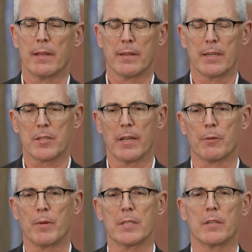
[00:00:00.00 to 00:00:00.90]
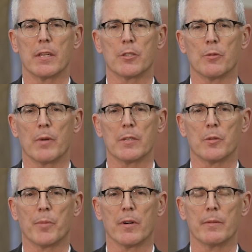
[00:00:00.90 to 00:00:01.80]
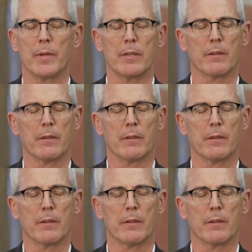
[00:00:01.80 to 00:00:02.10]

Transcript: Things like residential rental permit,